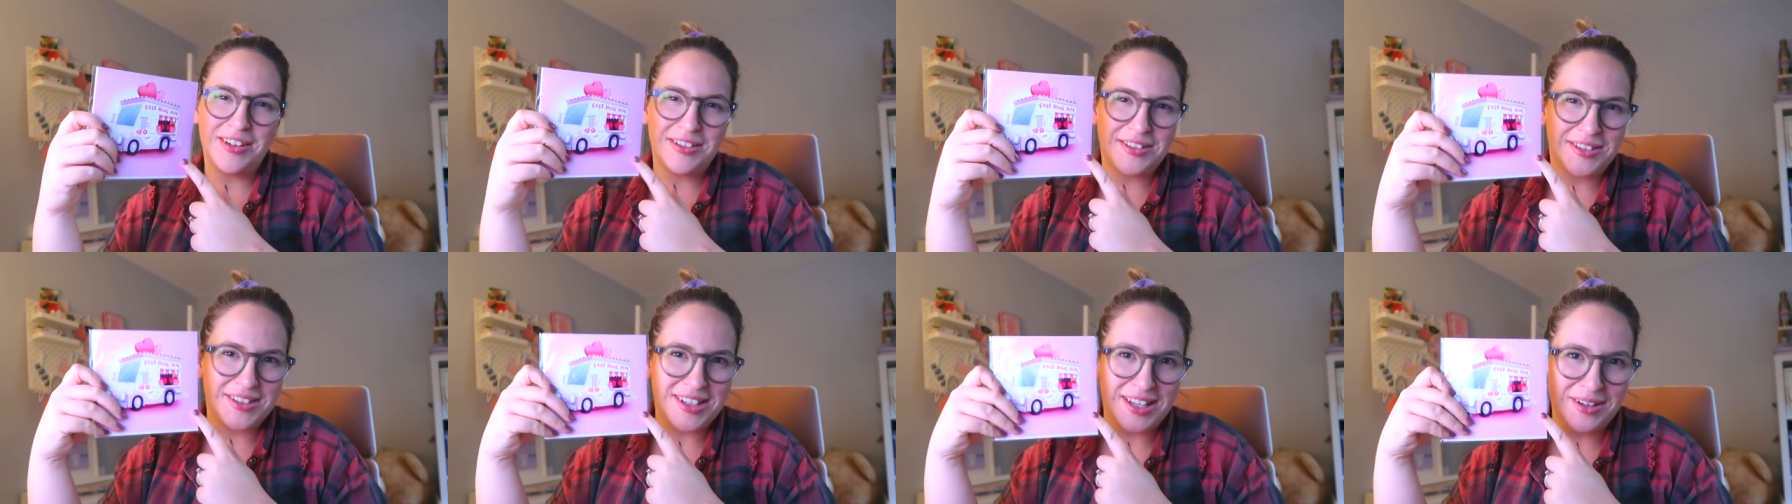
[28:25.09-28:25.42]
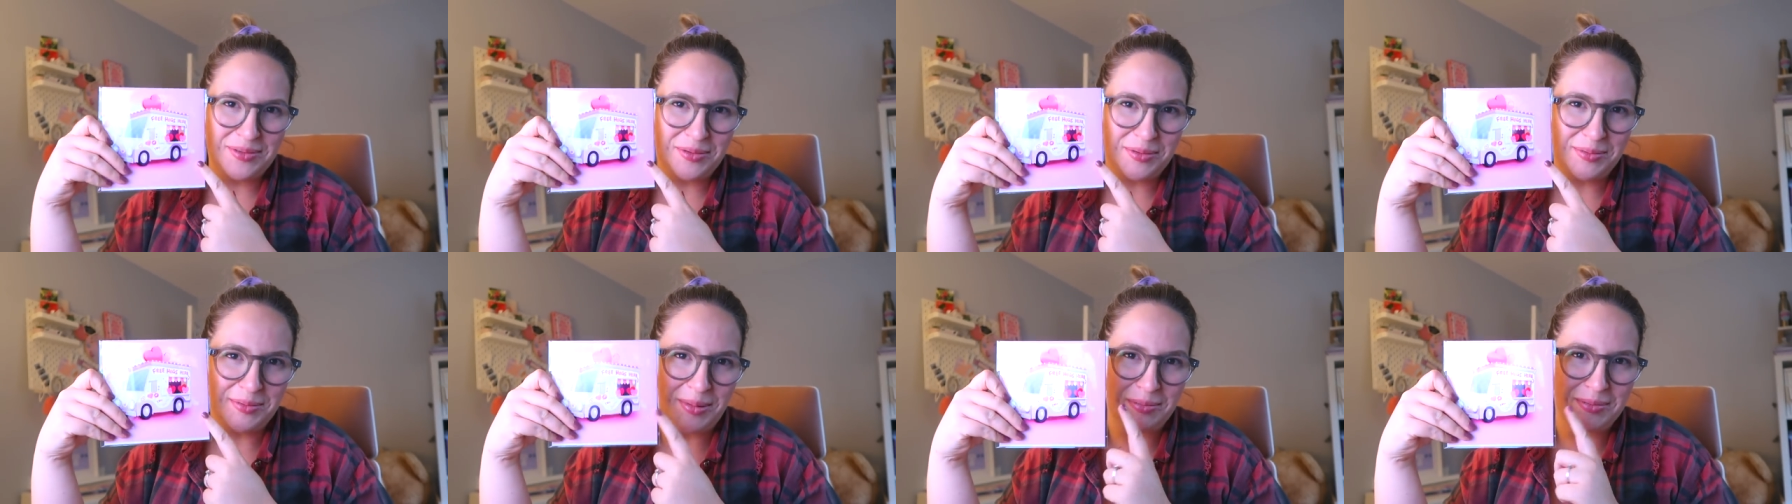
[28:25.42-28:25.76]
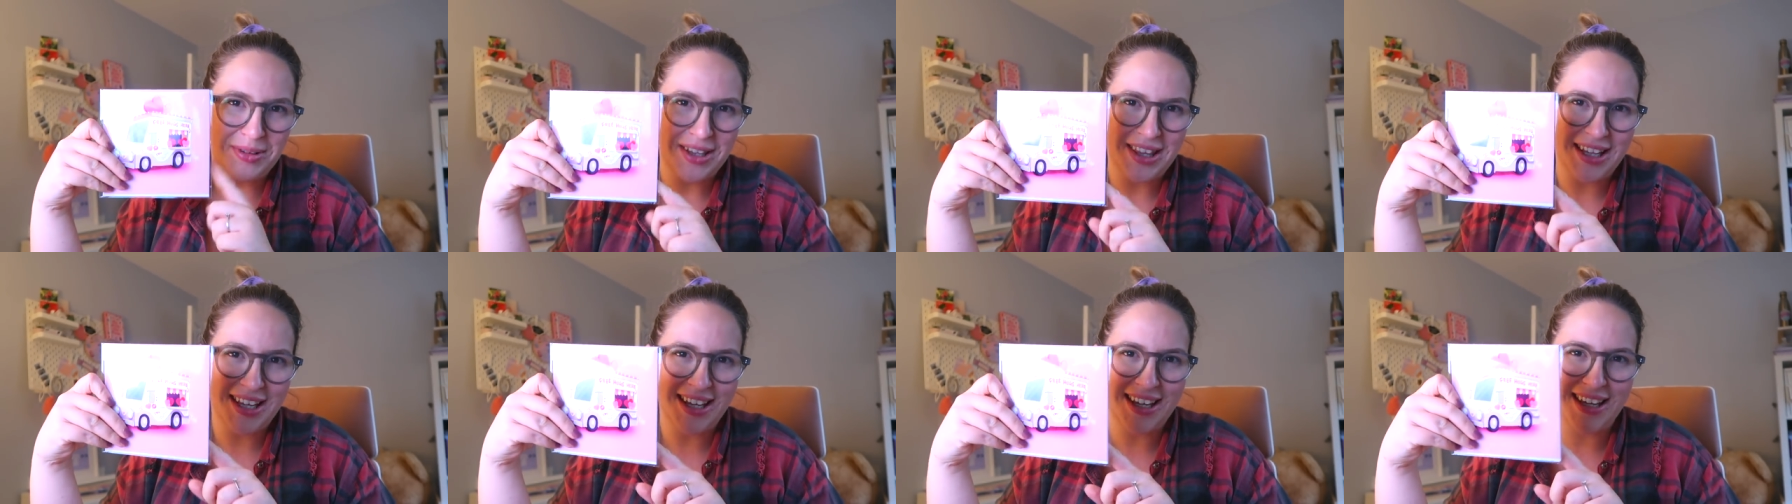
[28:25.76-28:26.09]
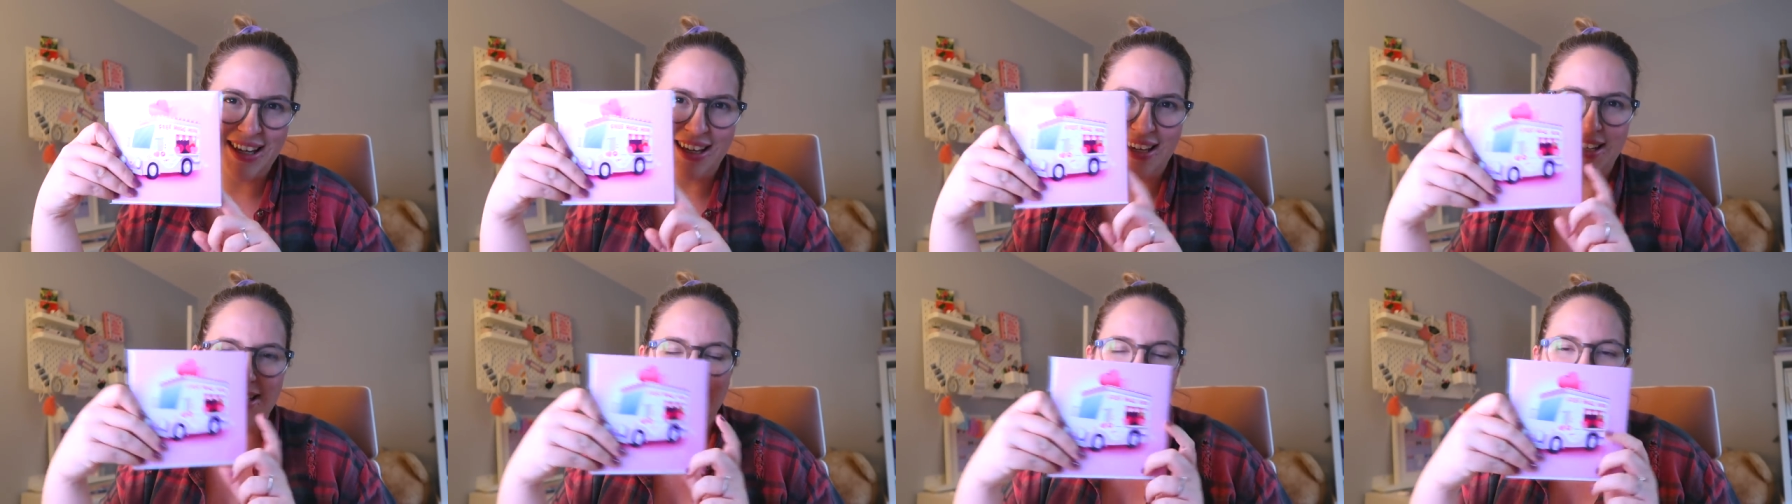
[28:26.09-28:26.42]
Does anyone remember
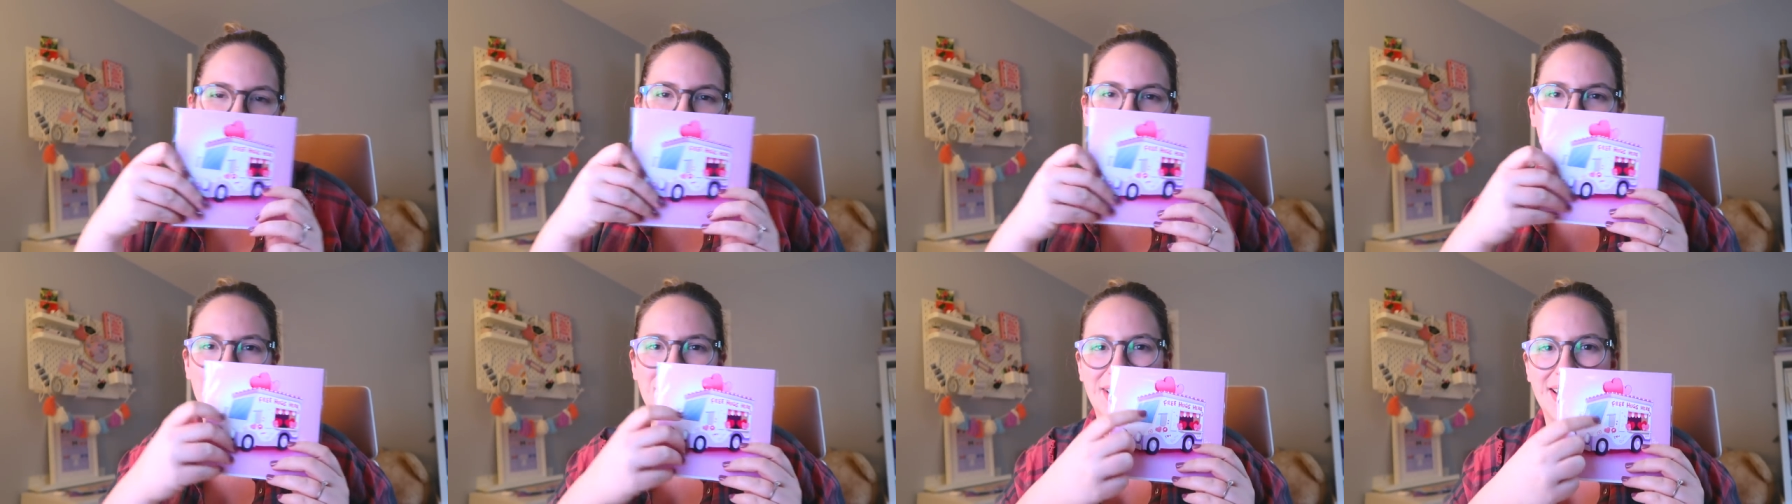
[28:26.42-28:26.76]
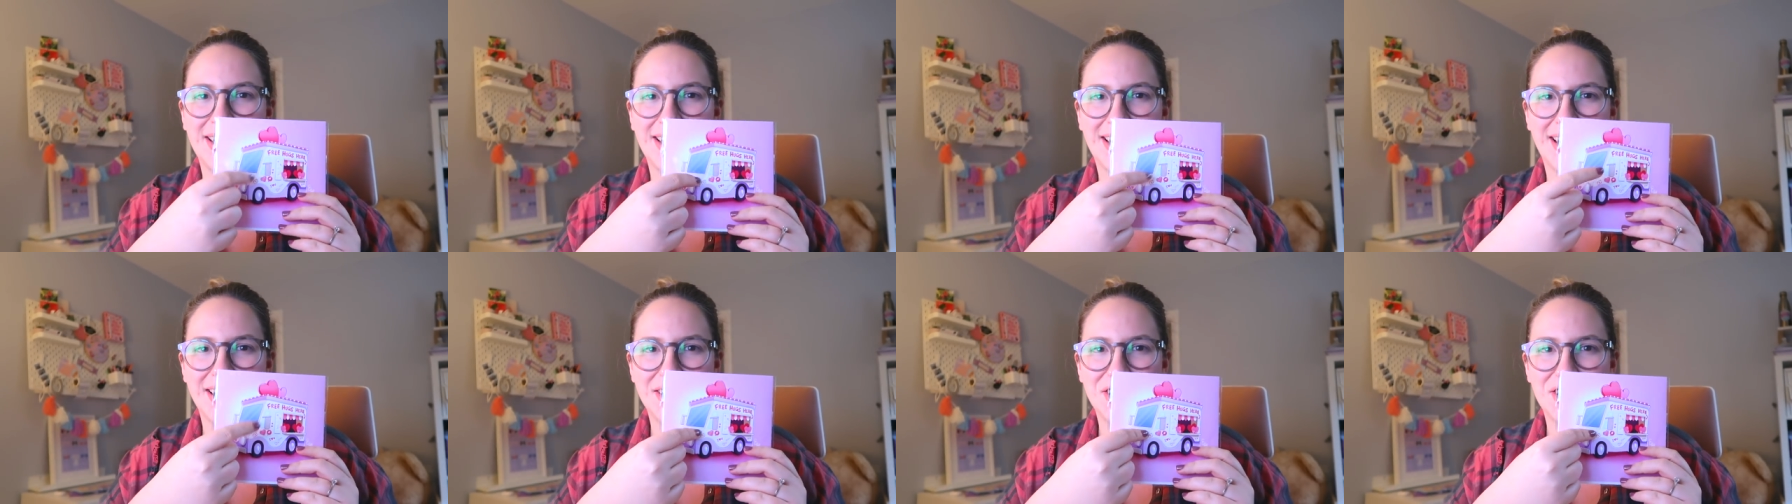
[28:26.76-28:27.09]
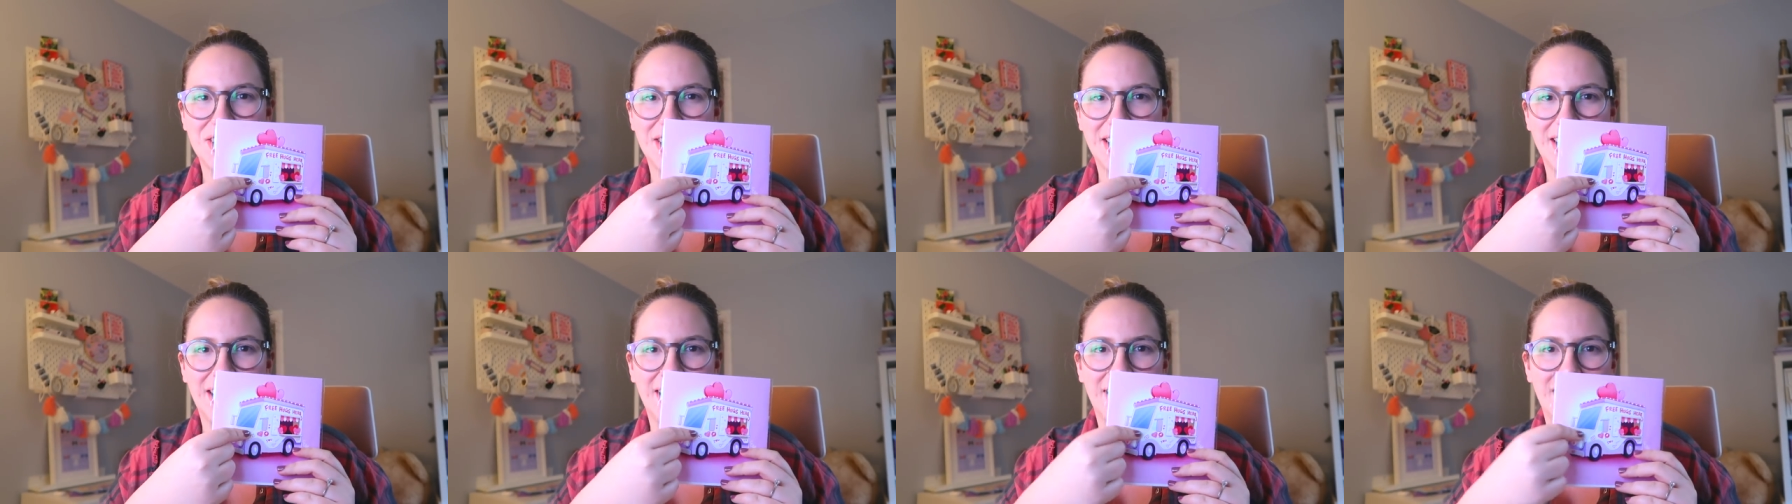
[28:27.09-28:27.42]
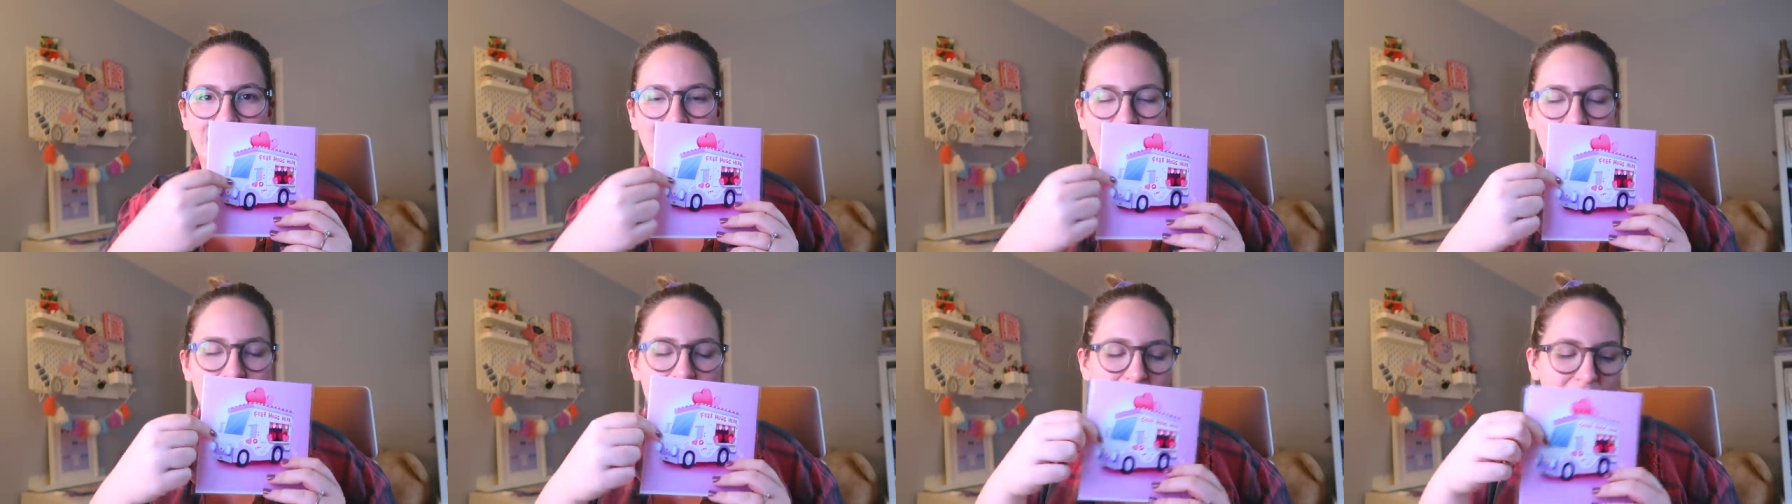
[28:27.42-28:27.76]
these from like last
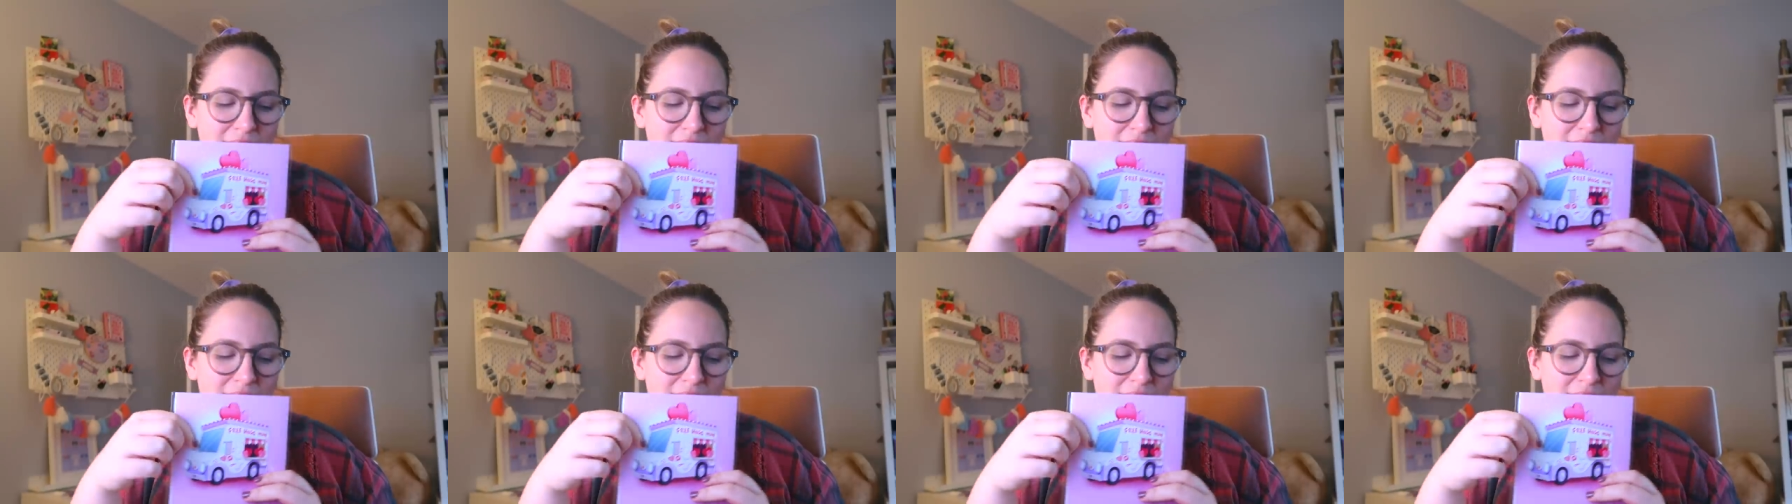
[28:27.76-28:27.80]
year?